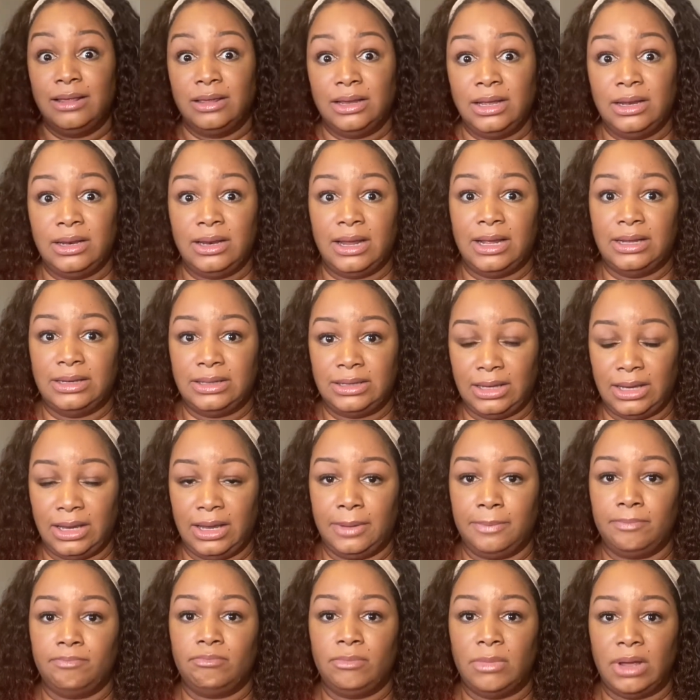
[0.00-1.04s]
then that's
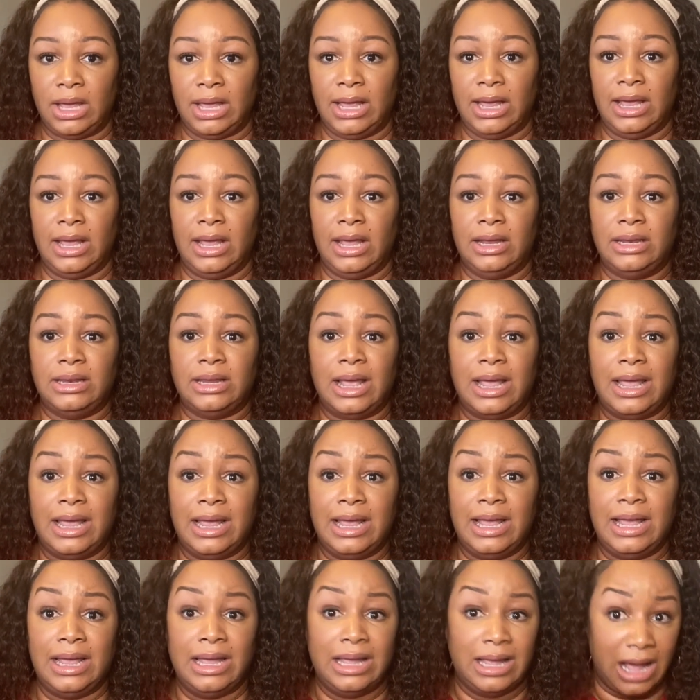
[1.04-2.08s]
it. And
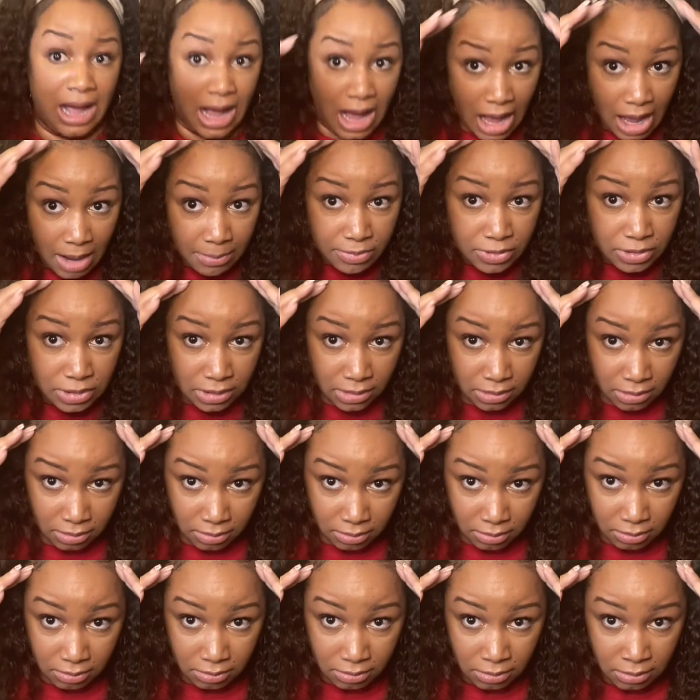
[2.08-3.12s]

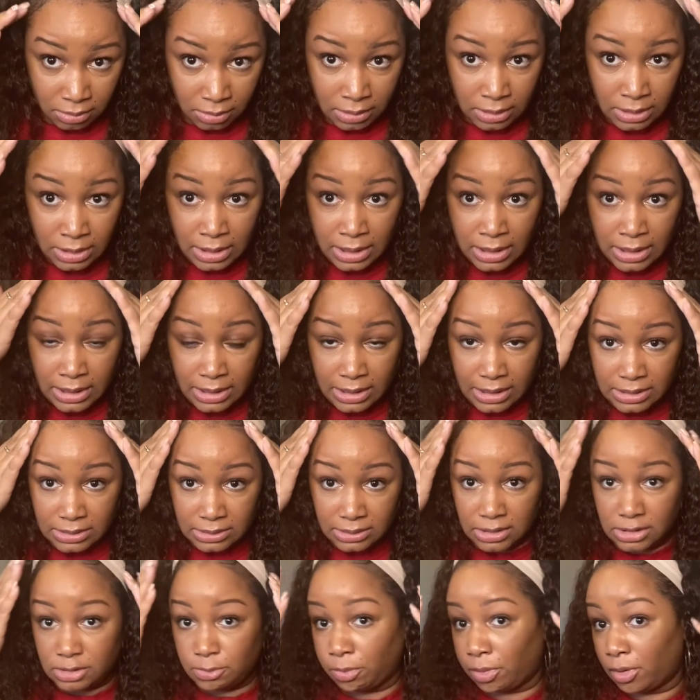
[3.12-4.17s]
optional is
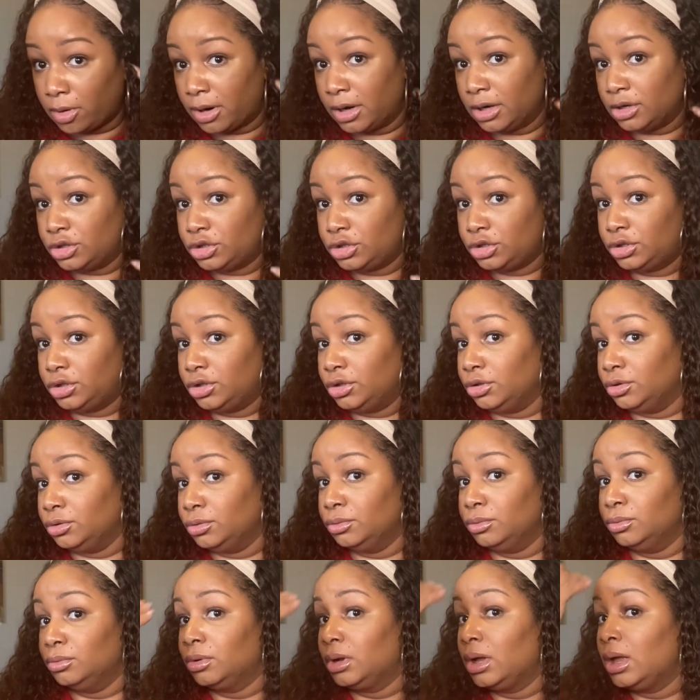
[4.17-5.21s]
this part
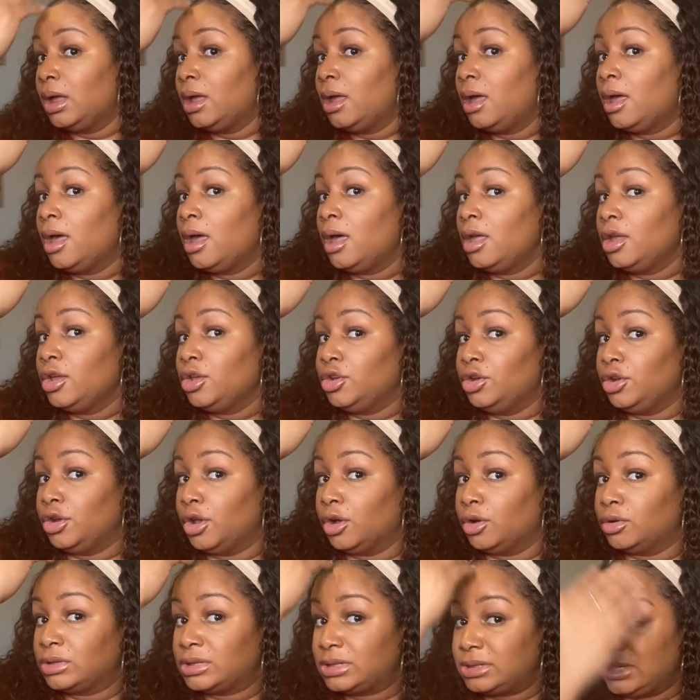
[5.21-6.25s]
to, you
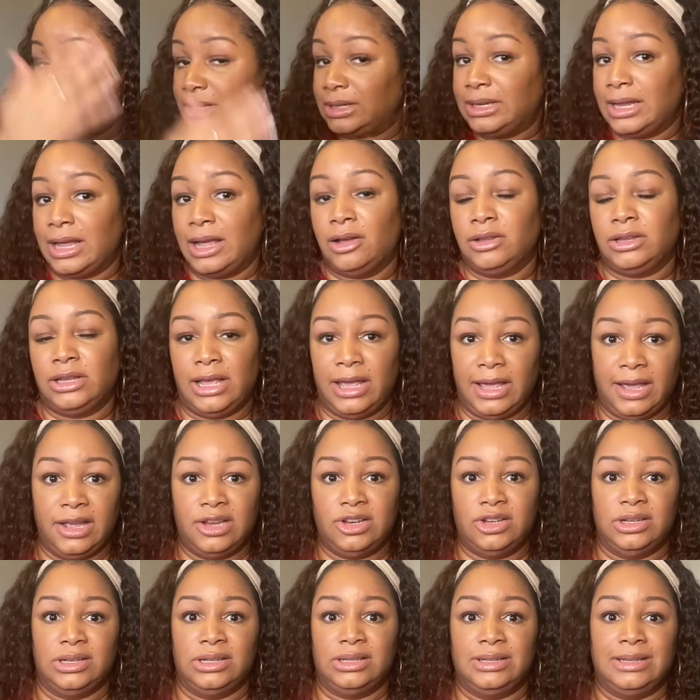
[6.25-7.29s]
know, slick down your
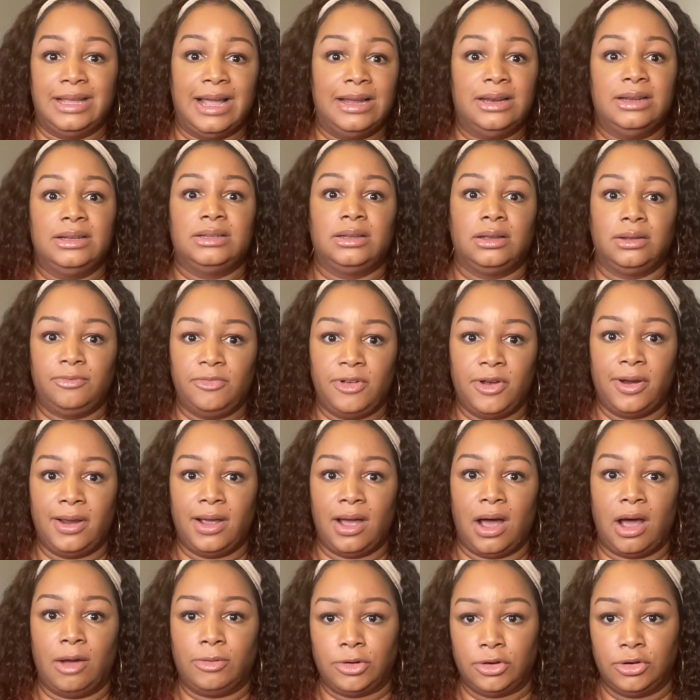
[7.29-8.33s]
edges. That is a very
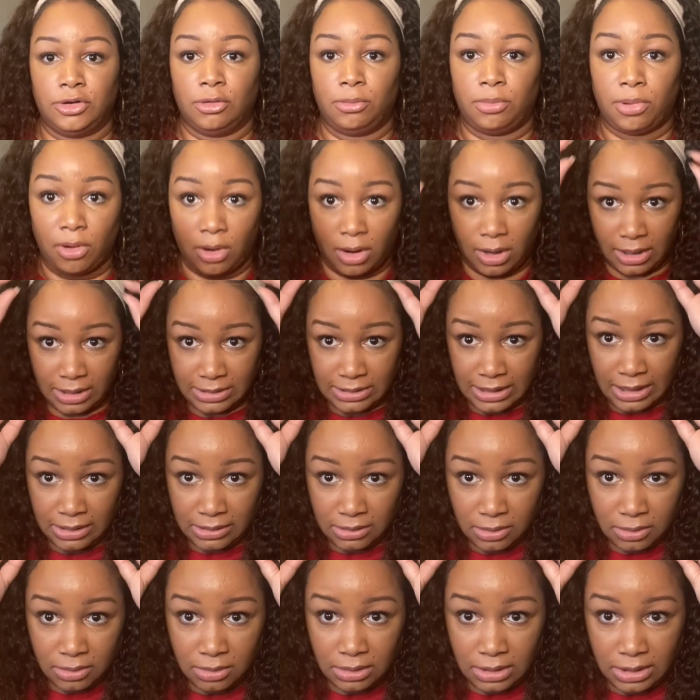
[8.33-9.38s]
optional part because I
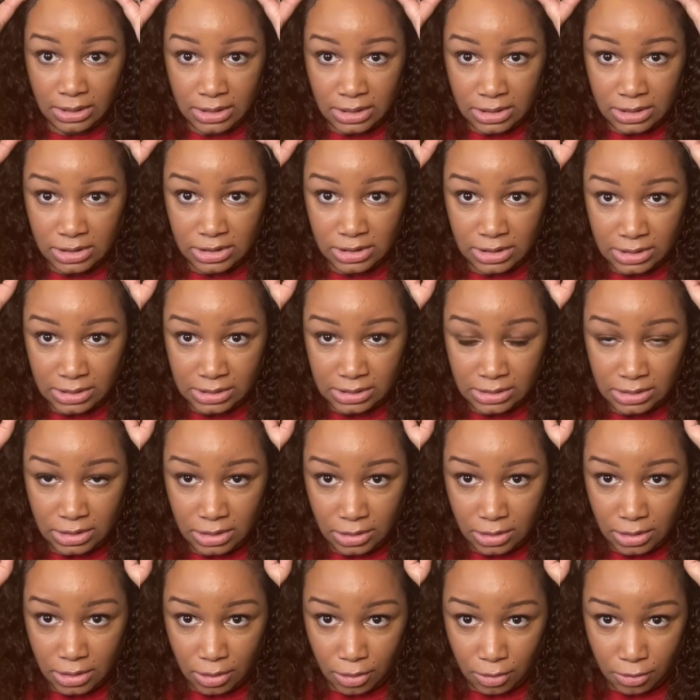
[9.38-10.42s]
literally can just, you
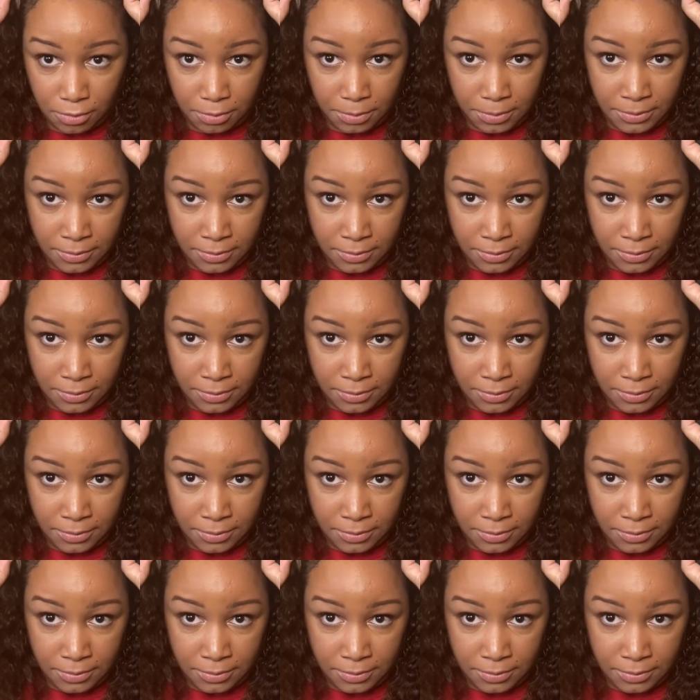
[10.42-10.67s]
know,